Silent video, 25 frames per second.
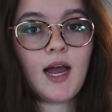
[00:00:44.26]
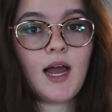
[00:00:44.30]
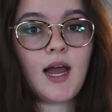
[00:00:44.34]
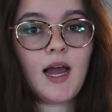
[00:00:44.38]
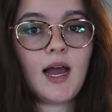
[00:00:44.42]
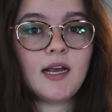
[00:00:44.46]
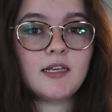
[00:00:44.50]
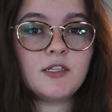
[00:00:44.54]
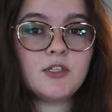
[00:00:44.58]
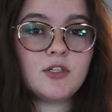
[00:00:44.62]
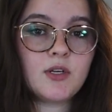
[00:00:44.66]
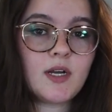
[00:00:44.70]

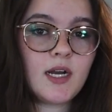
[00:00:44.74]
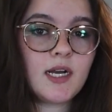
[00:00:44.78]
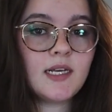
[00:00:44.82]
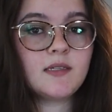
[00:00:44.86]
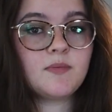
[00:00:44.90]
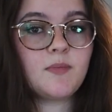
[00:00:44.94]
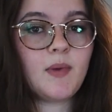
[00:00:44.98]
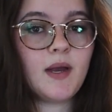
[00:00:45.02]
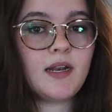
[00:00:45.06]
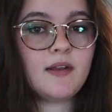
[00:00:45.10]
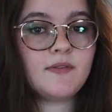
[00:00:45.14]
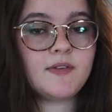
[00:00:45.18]
as you
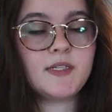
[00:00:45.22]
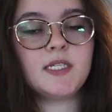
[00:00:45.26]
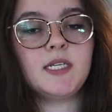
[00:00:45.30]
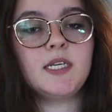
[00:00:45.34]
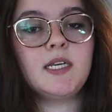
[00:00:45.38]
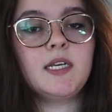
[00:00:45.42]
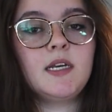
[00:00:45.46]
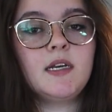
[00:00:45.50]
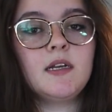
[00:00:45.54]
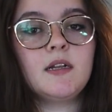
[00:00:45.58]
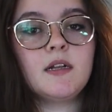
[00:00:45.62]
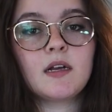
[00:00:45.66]
guys might have
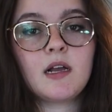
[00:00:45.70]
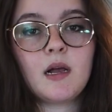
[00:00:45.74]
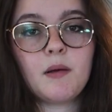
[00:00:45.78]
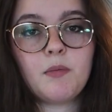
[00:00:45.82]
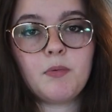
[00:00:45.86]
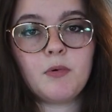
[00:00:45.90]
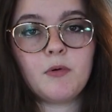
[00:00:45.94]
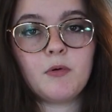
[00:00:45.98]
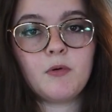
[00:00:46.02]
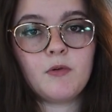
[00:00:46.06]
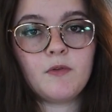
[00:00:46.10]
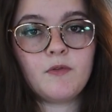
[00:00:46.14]
seen a
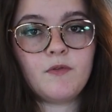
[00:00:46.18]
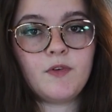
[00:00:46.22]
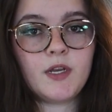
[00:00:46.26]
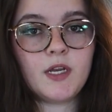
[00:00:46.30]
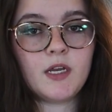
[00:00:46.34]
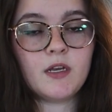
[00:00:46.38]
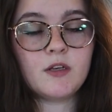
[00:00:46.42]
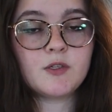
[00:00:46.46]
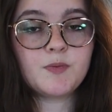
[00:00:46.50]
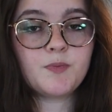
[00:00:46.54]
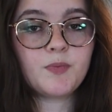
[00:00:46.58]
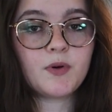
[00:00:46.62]
couple
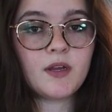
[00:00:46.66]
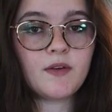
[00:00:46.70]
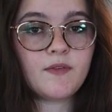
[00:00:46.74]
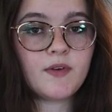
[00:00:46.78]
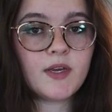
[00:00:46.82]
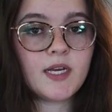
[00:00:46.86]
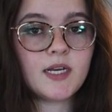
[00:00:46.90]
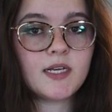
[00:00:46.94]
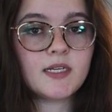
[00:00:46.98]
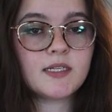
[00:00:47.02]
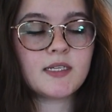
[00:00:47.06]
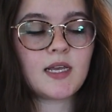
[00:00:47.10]
videos
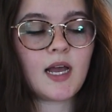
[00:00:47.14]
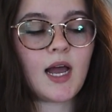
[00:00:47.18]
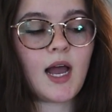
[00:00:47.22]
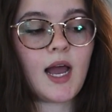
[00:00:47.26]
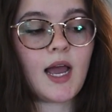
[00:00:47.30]
previous,